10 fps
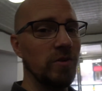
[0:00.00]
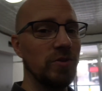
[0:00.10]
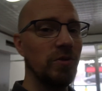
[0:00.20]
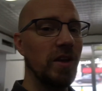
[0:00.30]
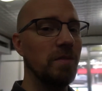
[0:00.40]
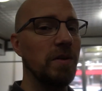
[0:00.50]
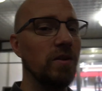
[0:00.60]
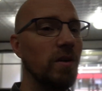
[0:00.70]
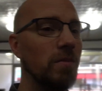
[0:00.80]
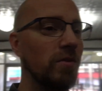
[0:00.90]
I was on like
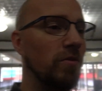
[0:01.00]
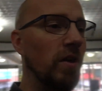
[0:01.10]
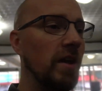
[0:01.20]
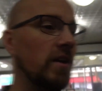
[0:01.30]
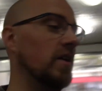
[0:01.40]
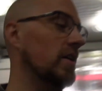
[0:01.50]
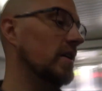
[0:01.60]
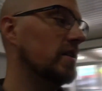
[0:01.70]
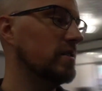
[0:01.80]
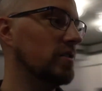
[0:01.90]
beer number 3.
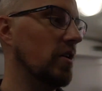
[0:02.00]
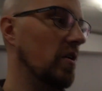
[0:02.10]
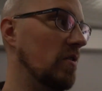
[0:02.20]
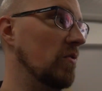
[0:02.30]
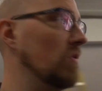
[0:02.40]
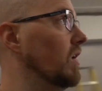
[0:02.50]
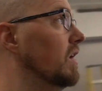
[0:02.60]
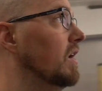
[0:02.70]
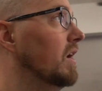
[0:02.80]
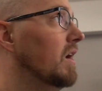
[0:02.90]
So
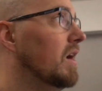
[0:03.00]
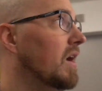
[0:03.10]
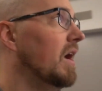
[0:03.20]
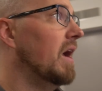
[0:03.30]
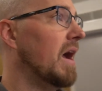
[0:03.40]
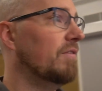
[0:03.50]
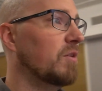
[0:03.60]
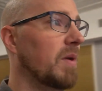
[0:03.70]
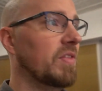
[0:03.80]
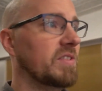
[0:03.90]
after
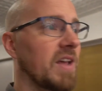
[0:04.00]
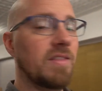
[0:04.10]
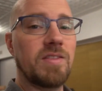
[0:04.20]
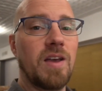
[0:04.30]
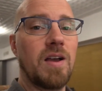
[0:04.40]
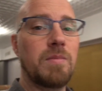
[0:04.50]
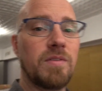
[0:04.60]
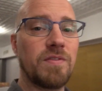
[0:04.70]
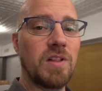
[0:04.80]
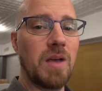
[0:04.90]
about the 10th time
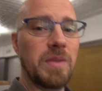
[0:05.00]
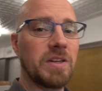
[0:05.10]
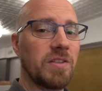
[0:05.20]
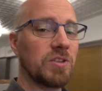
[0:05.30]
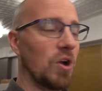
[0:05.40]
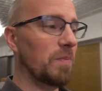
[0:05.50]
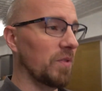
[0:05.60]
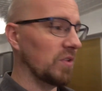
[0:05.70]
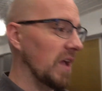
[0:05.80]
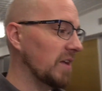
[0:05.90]
of climbing to the top
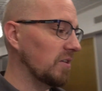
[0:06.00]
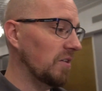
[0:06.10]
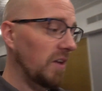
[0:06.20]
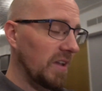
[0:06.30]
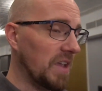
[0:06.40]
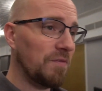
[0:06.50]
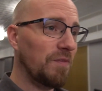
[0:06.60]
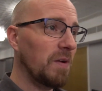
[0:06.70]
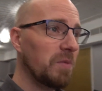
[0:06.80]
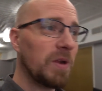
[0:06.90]
of the ladder, it
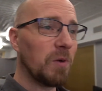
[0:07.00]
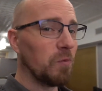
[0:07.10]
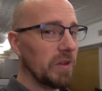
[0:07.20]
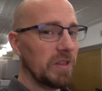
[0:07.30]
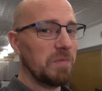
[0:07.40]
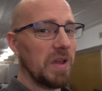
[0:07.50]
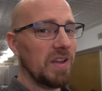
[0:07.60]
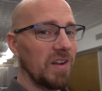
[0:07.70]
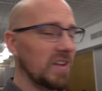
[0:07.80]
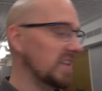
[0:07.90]
felt like a really
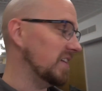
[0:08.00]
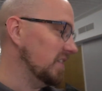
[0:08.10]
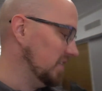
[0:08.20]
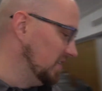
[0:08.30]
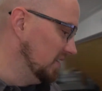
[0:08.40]
bad idea.